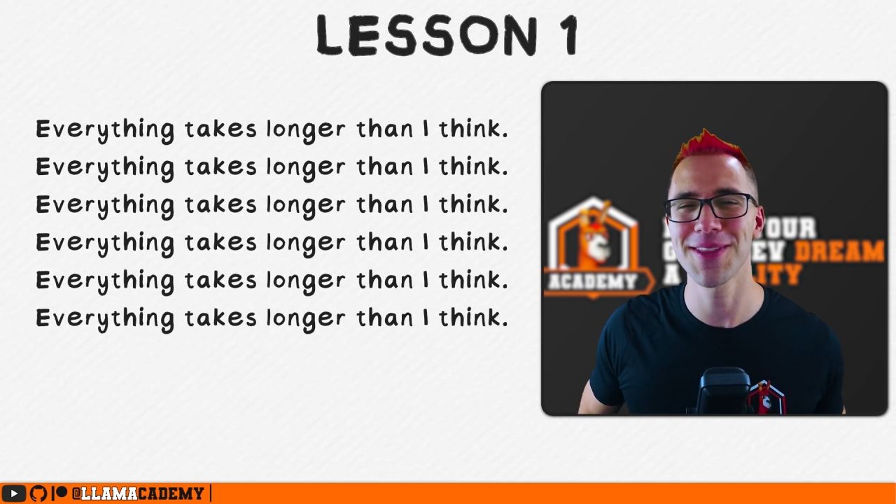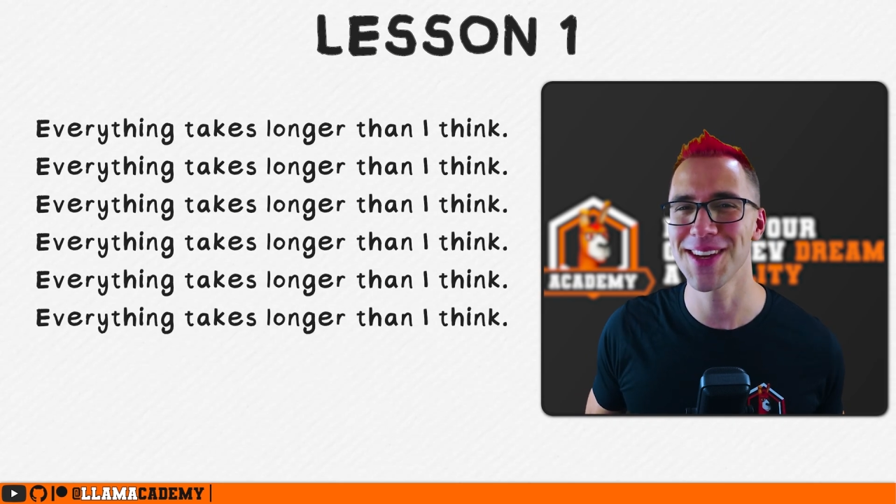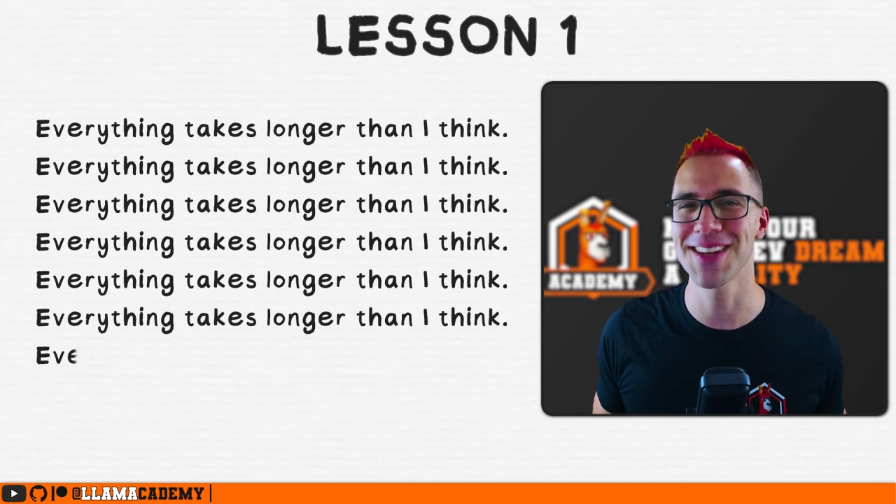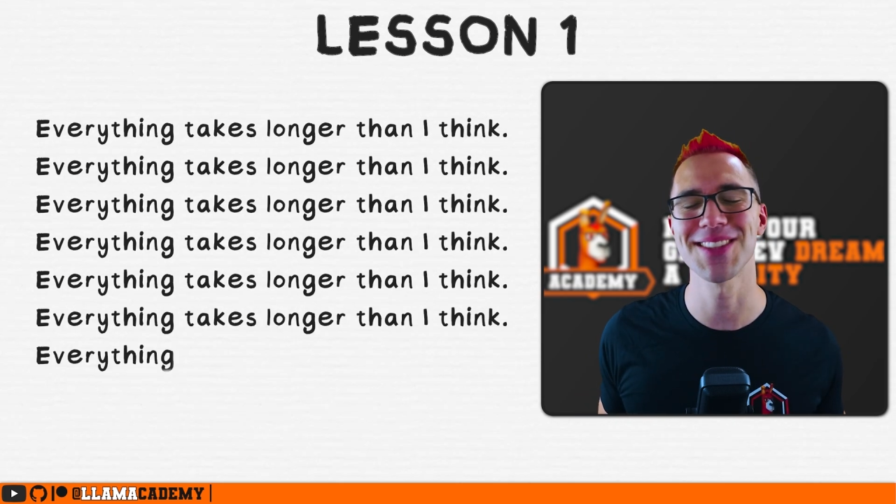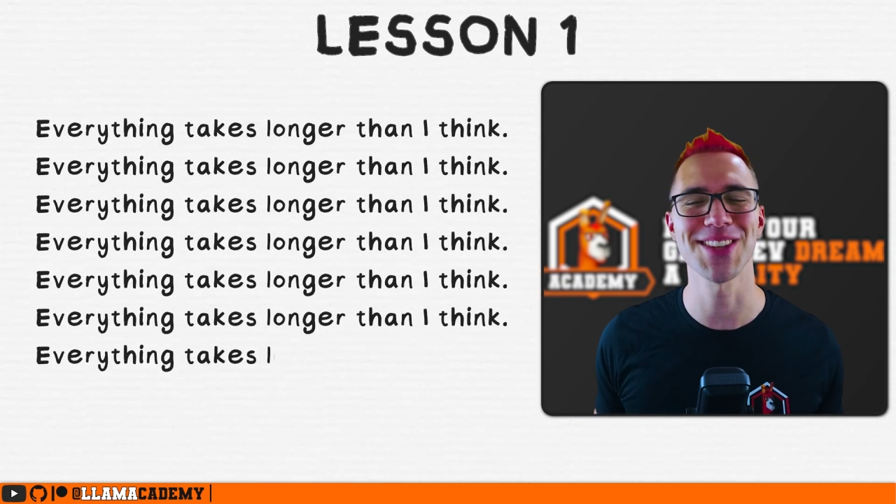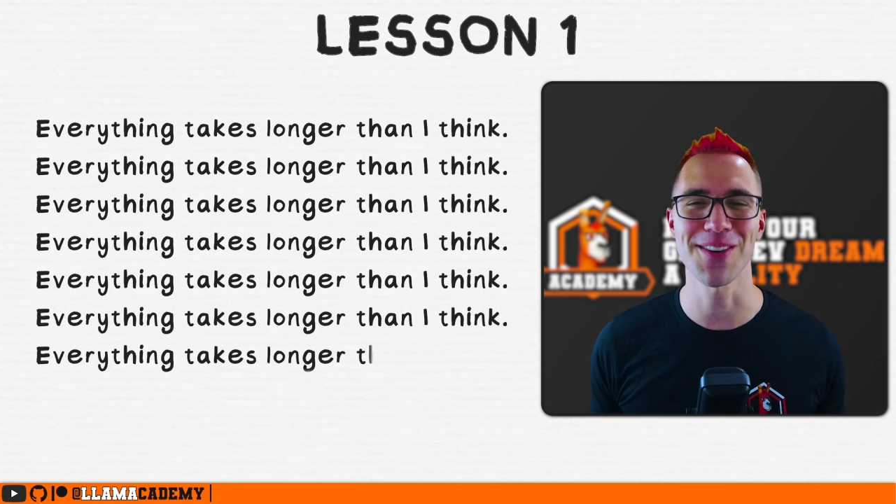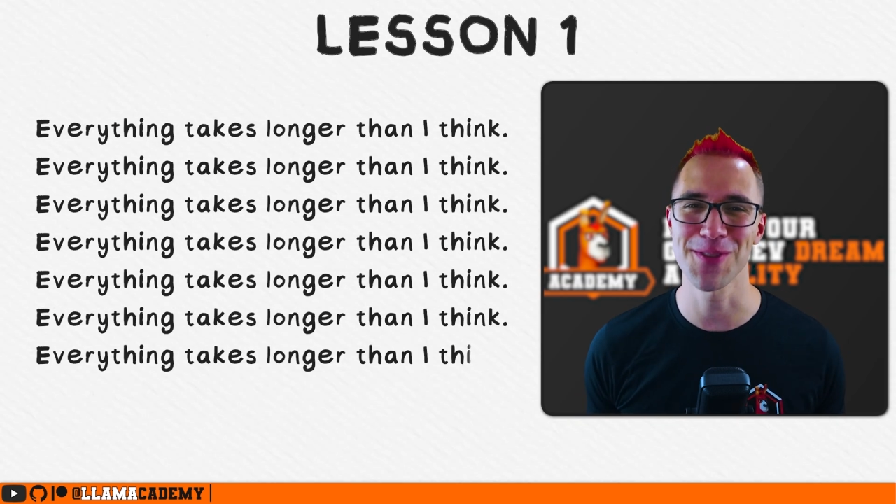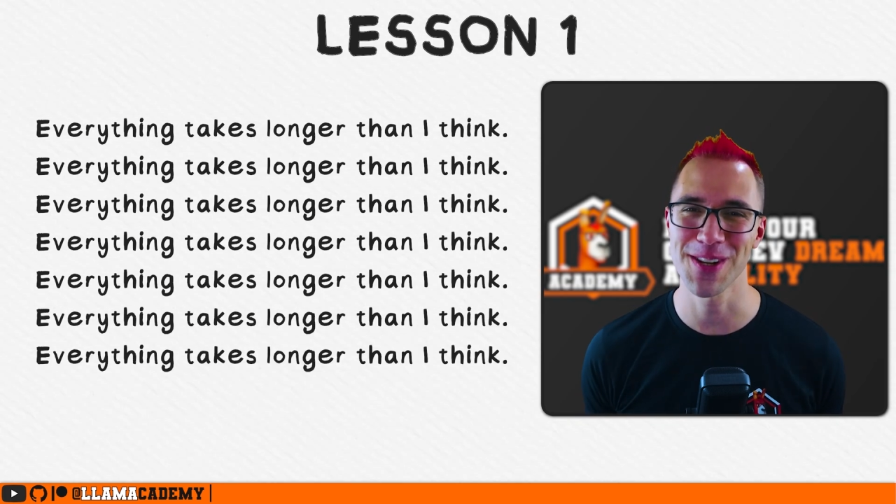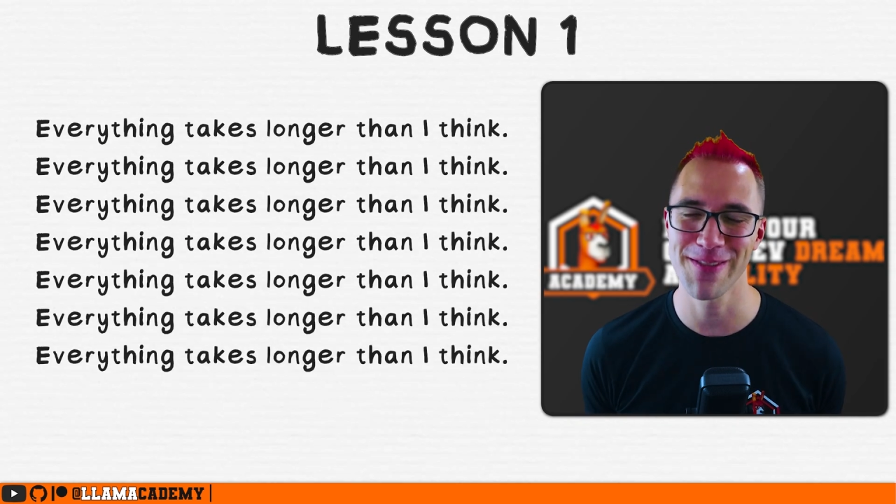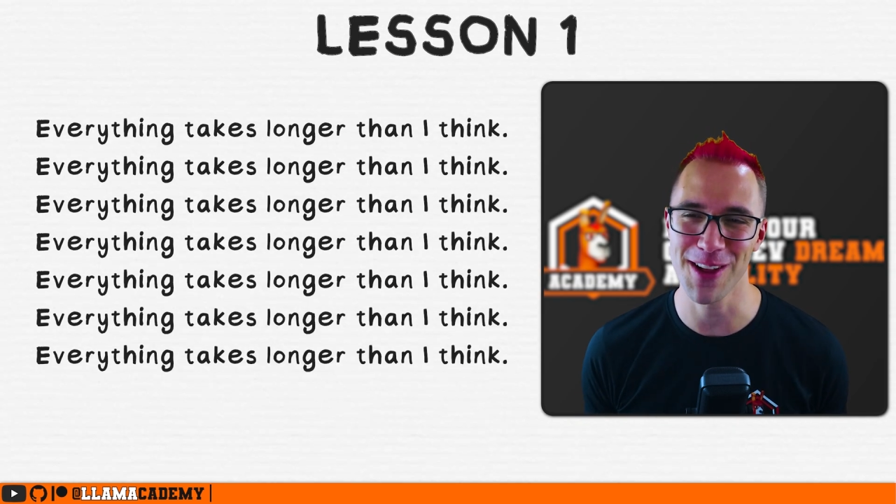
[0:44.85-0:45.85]
thing in
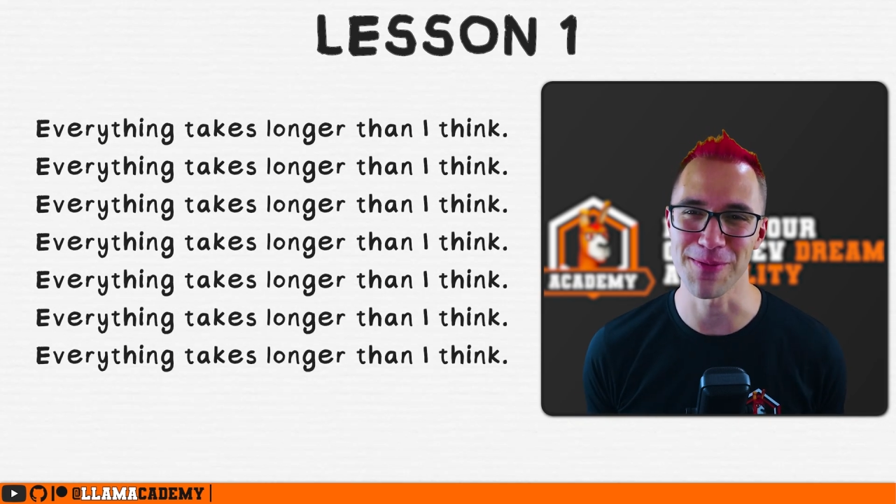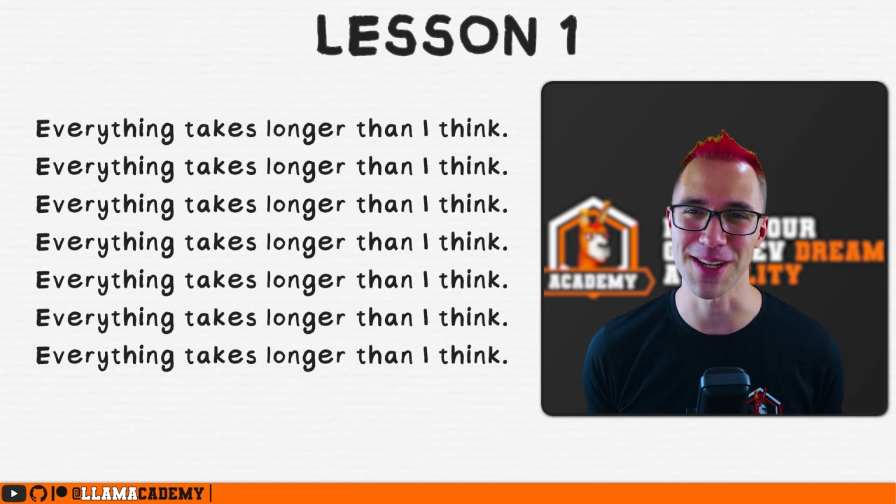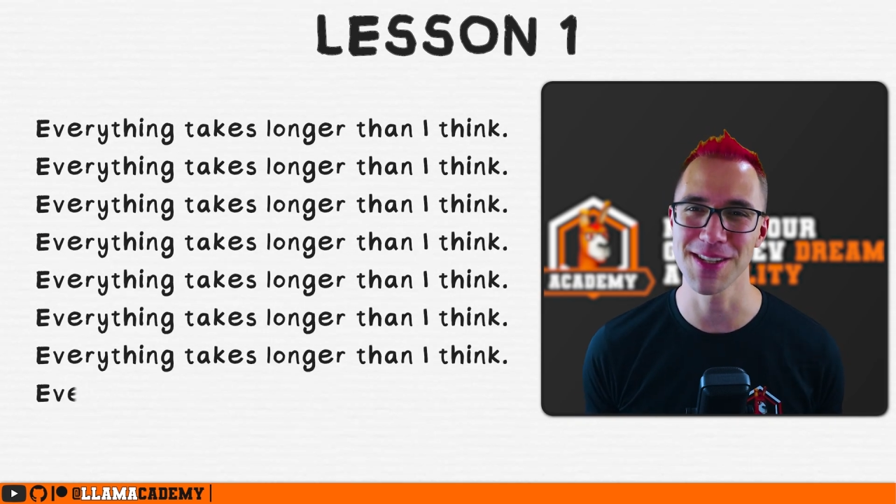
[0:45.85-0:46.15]
software development.